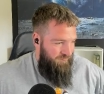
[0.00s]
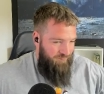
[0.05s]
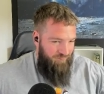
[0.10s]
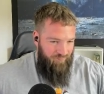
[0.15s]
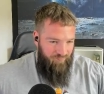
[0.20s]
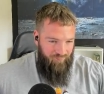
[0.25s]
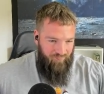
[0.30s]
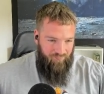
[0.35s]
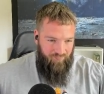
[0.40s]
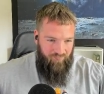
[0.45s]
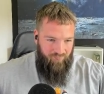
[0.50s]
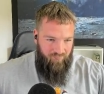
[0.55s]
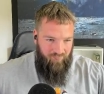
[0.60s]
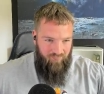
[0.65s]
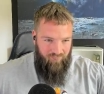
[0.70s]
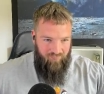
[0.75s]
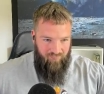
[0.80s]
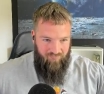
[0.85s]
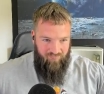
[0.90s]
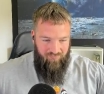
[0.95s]

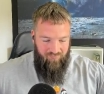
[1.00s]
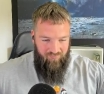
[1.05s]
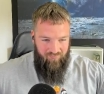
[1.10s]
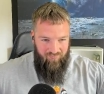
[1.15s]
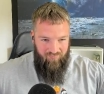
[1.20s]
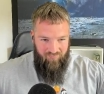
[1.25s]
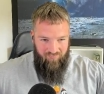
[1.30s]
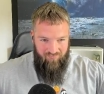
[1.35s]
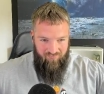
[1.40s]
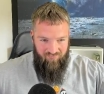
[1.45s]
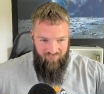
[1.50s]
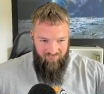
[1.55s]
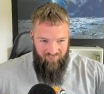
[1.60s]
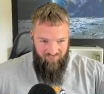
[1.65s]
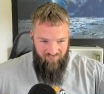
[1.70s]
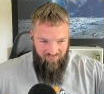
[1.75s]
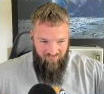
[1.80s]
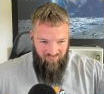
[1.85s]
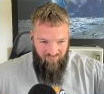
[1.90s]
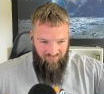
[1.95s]

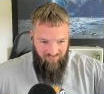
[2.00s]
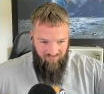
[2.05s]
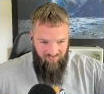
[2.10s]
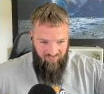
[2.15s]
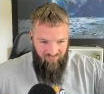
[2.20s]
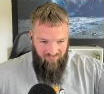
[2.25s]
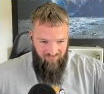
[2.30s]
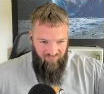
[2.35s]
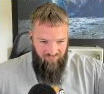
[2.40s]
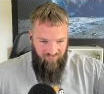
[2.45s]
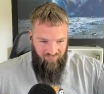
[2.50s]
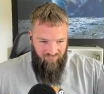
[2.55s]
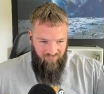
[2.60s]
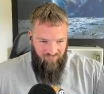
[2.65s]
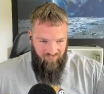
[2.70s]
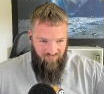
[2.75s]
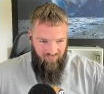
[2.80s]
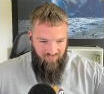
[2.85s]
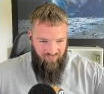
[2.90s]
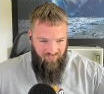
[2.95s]

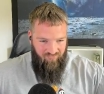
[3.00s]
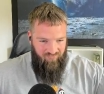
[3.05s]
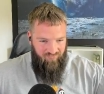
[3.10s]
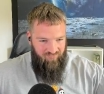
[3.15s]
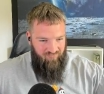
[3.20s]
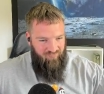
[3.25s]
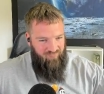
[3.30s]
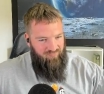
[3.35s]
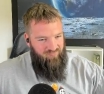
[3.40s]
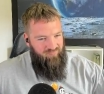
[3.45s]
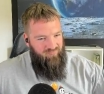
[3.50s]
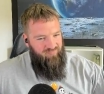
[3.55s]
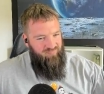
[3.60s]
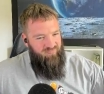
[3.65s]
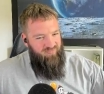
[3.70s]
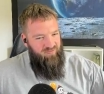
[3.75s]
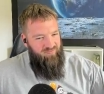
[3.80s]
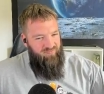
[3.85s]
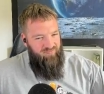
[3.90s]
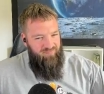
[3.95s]

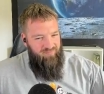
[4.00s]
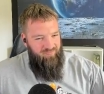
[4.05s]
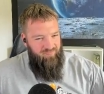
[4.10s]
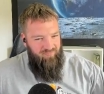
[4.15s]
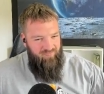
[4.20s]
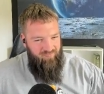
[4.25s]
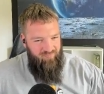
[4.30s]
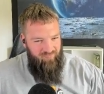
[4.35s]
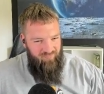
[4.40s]
(silence)